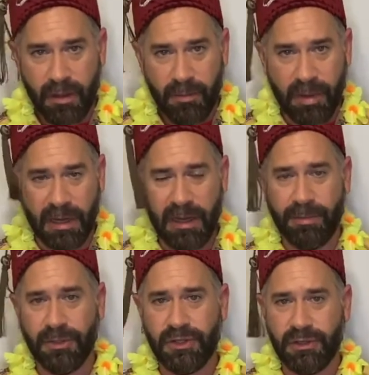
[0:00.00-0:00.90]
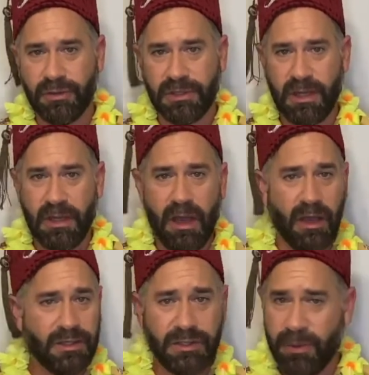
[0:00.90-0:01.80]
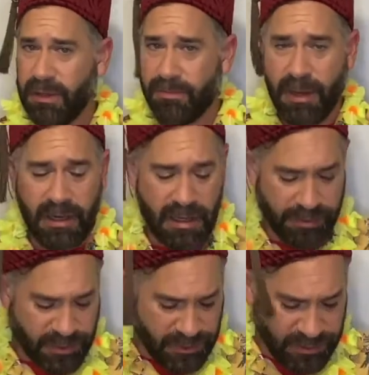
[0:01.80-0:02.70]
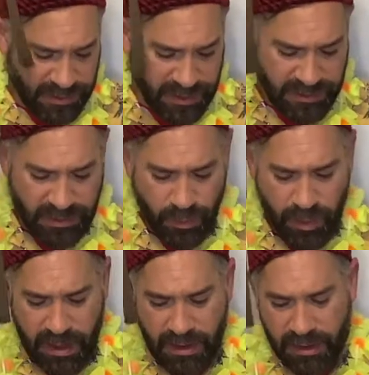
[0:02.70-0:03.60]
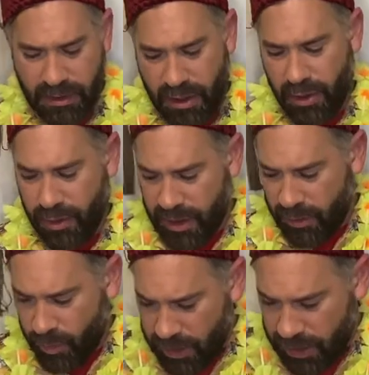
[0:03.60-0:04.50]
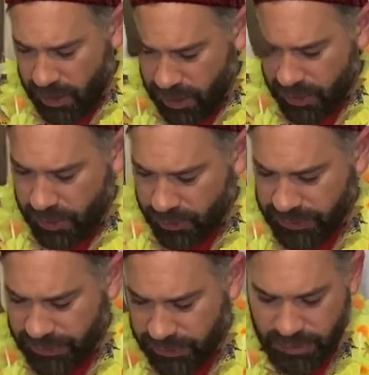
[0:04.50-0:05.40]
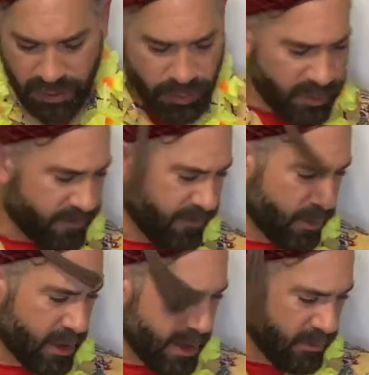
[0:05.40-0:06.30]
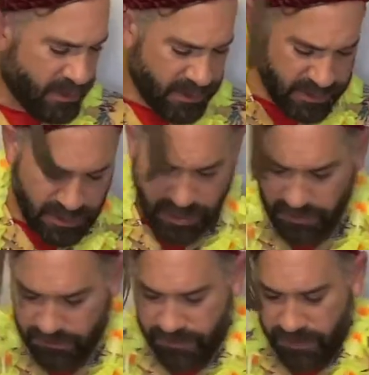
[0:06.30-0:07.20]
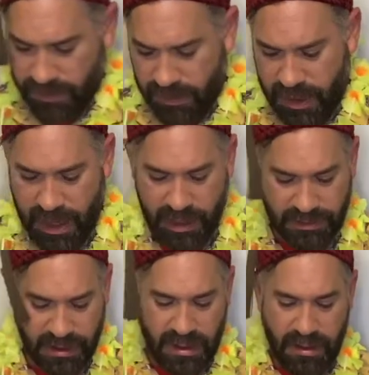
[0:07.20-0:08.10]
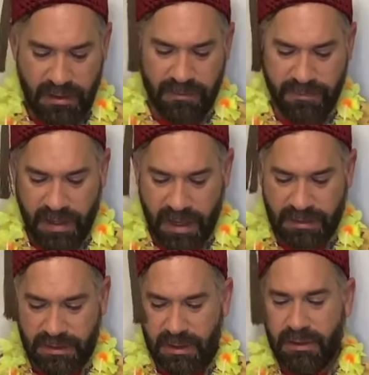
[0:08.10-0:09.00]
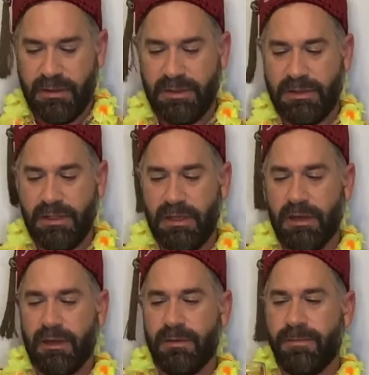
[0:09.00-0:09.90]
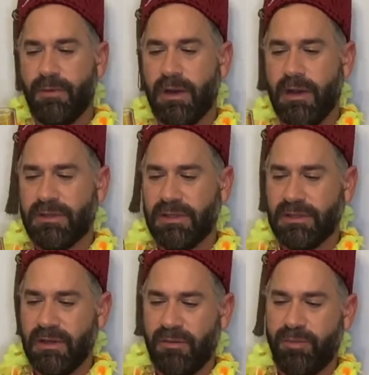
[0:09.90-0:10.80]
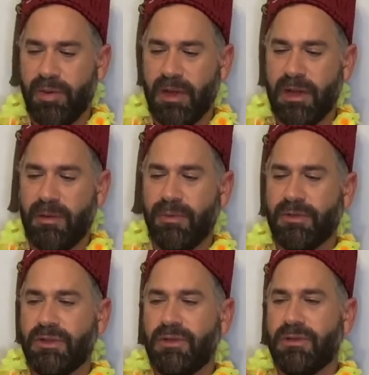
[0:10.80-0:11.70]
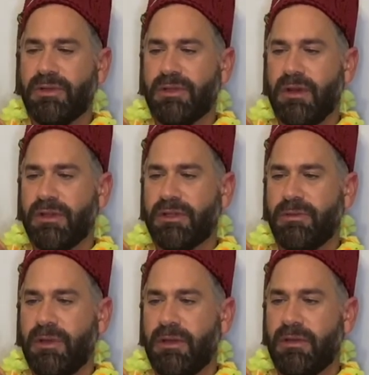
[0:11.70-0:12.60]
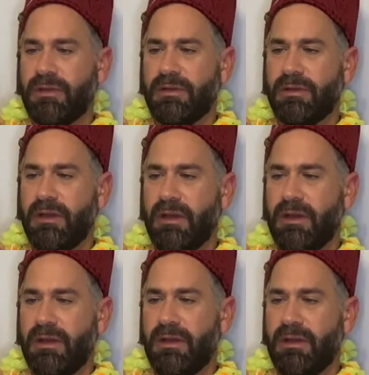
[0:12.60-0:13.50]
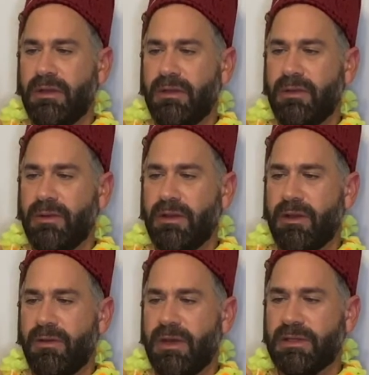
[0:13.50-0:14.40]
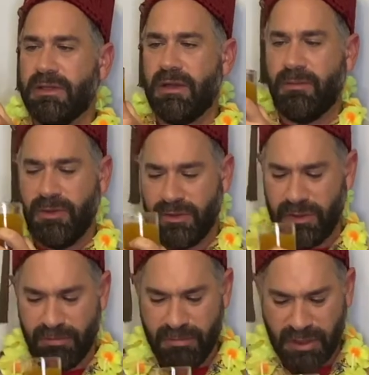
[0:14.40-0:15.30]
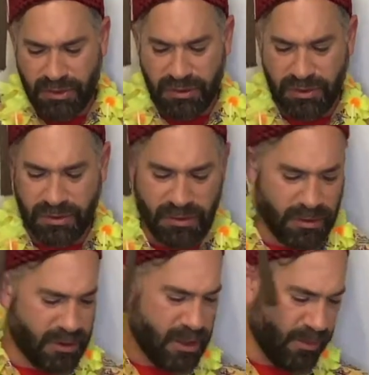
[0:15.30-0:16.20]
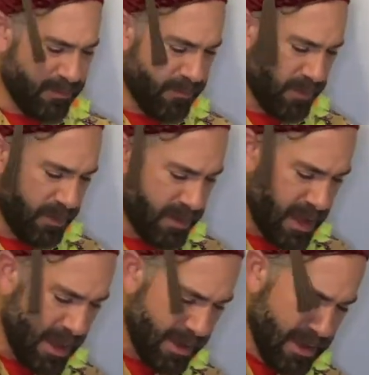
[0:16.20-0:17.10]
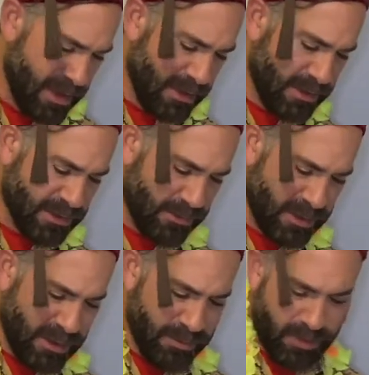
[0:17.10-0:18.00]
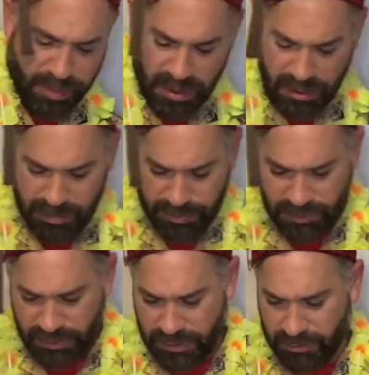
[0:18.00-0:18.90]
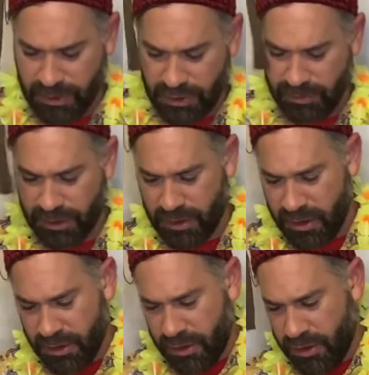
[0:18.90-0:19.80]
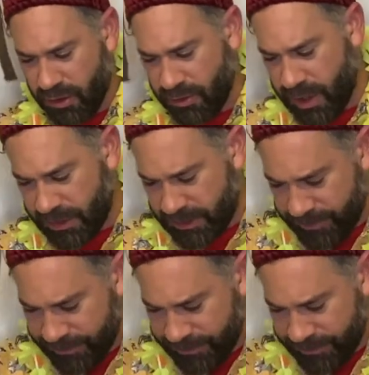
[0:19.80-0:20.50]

Pineapple juice. Unsweetened pineapple juice is the way to go, and we are going to go with 4 ounces of that. In fact, let's see here, 4 ounces of pineapple juice, unsweetened, and there we go. Yes, I am using a measuring cup for that, because I want to get my pineapple juice measurement correct.